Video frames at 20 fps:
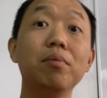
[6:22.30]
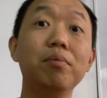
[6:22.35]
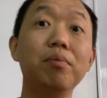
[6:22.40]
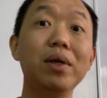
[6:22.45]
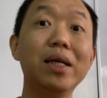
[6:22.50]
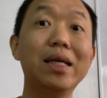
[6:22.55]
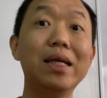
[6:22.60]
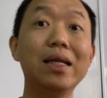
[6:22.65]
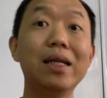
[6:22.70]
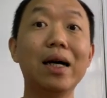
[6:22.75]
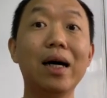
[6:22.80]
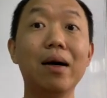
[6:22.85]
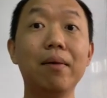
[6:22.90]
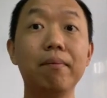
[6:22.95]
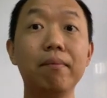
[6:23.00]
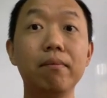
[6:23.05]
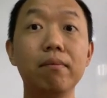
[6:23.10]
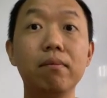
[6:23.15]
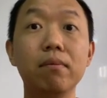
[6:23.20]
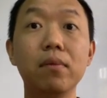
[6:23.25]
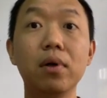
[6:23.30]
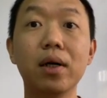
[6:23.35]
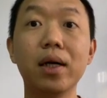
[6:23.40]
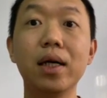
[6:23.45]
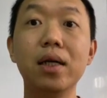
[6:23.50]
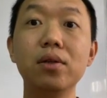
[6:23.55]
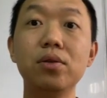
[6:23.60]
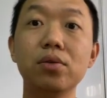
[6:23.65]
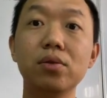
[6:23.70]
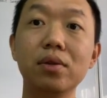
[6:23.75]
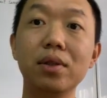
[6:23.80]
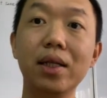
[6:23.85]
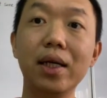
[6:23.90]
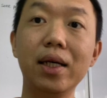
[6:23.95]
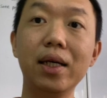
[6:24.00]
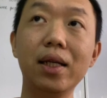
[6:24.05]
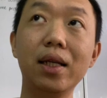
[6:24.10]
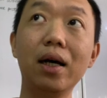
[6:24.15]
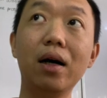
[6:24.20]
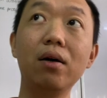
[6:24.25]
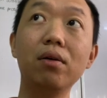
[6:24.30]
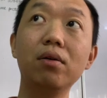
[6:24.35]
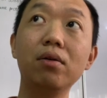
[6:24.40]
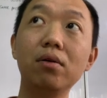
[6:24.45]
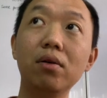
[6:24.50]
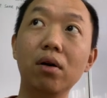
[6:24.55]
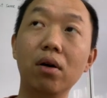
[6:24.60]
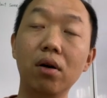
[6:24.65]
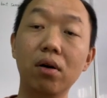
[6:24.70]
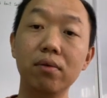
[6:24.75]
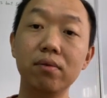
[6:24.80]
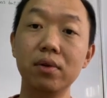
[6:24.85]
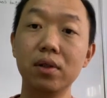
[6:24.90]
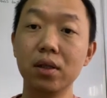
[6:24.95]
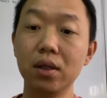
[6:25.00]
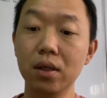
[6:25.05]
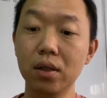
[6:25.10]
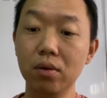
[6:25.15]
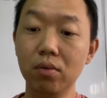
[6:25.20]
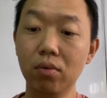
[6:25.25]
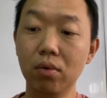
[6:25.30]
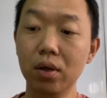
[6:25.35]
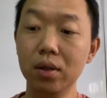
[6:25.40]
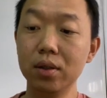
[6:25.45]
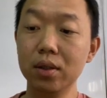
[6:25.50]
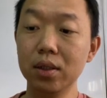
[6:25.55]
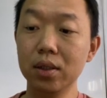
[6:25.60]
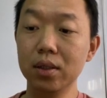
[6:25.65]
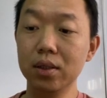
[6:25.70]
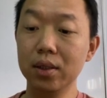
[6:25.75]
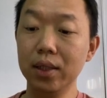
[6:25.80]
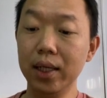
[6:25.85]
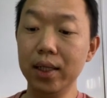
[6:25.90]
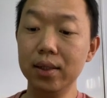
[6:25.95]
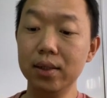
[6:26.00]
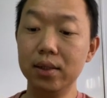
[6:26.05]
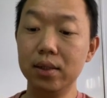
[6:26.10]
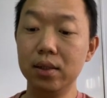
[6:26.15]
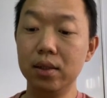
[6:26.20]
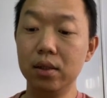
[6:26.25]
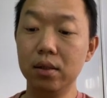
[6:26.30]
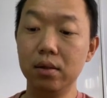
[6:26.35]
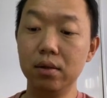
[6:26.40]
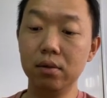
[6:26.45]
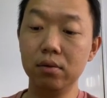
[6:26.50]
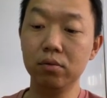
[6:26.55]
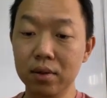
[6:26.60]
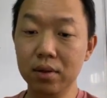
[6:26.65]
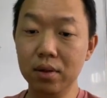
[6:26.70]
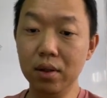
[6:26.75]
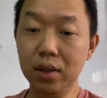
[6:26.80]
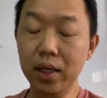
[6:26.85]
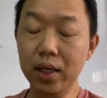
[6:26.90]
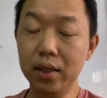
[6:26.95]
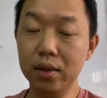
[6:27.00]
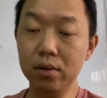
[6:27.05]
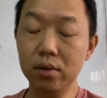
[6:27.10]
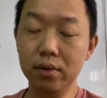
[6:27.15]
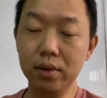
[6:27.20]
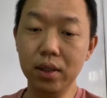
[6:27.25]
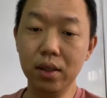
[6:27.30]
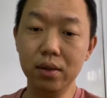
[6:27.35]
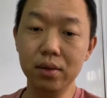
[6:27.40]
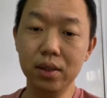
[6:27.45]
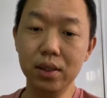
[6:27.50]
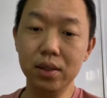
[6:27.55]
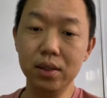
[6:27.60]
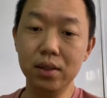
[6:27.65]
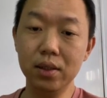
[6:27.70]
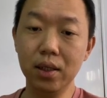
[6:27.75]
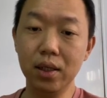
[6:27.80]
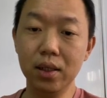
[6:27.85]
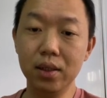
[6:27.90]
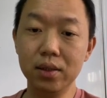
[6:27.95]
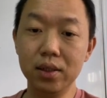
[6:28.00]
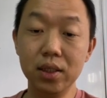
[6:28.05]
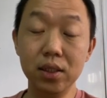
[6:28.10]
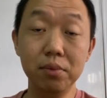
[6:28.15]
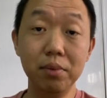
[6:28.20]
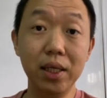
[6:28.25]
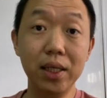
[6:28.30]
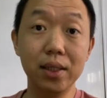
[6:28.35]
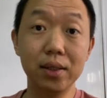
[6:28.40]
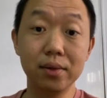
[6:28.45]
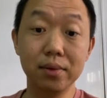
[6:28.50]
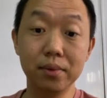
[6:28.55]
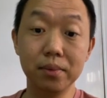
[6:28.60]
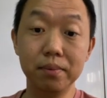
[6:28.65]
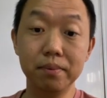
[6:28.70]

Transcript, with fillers: pick it up. Okay, to take it out of the water. Next. Okay, so we got this uh, Zhiming.